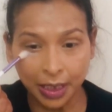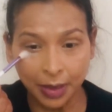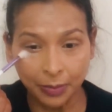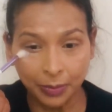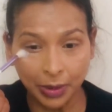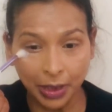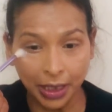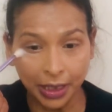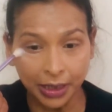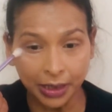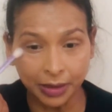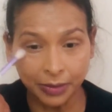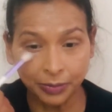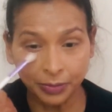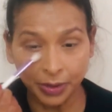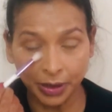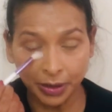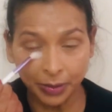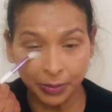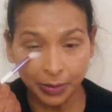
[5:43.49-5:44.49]
apply
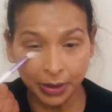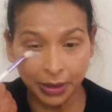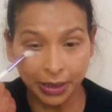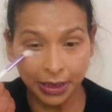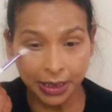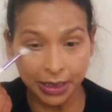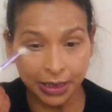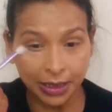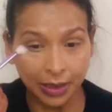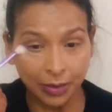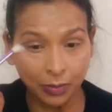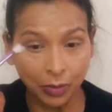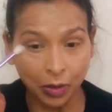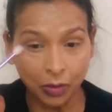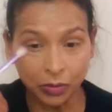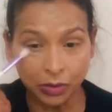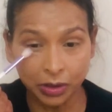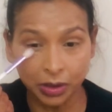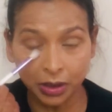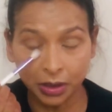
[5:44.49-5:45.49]
very less
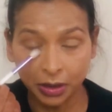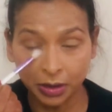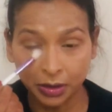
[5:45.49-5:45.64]
amount.